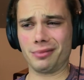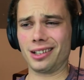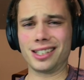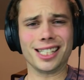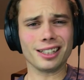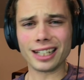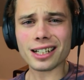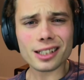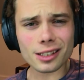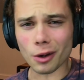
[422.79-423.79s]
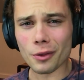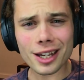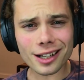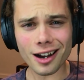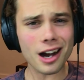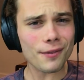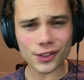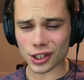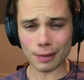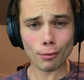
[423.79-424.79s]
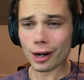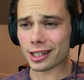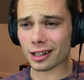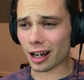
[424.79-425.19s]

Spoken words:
slicks on their car for some reason,